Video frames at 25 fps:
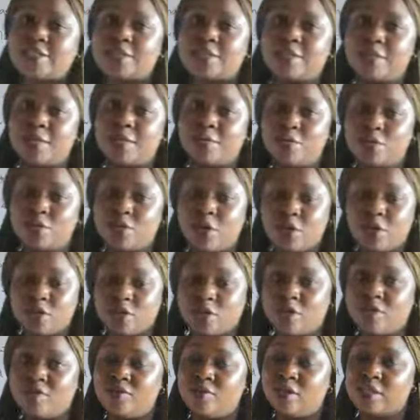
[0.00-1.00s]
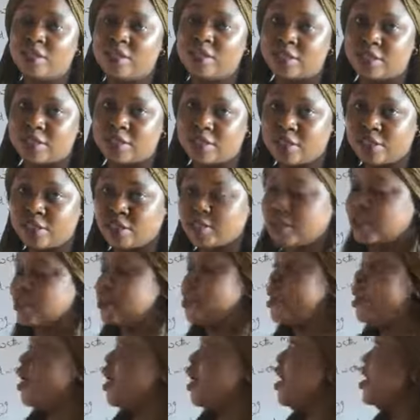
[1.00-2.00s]
symptoms of these
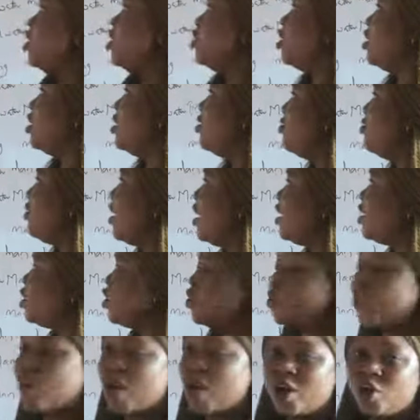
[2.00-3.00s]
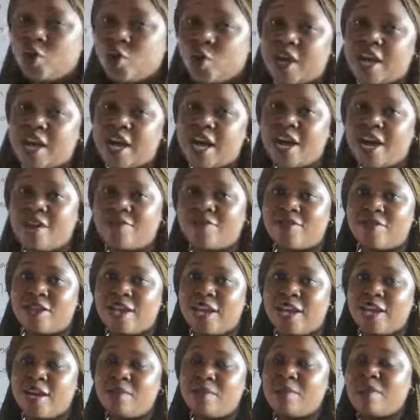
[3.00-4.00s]
diseases. So the first one we have
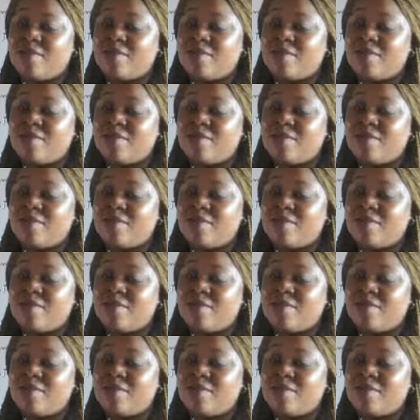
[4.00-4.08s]
here,